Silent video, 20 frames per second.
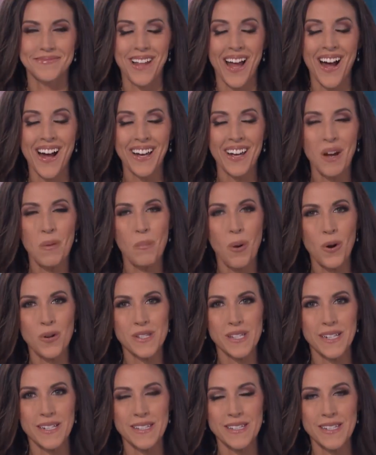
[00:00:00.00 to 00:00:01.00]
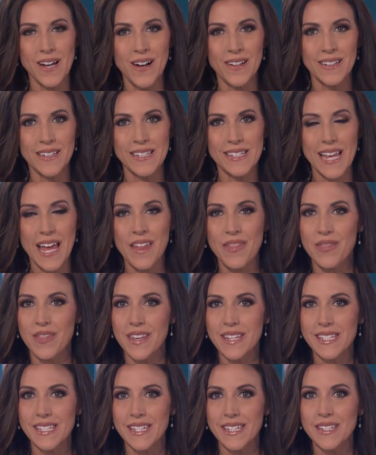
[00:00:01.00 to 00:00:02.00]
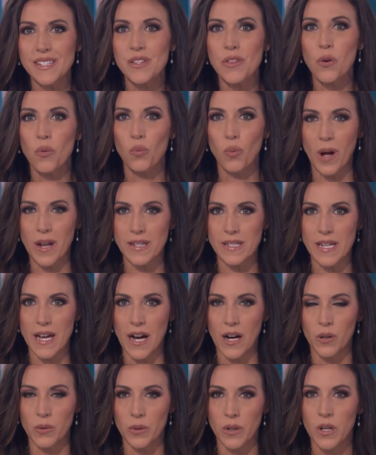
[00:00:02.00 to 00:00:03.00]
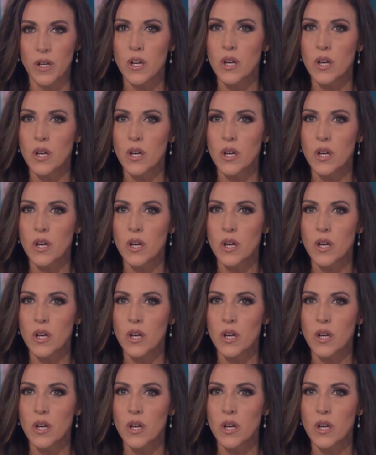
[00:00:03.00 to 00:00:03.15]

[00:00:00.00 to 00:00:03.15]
Hi, I'm Marcy Gonzalez, and this is The Rundown.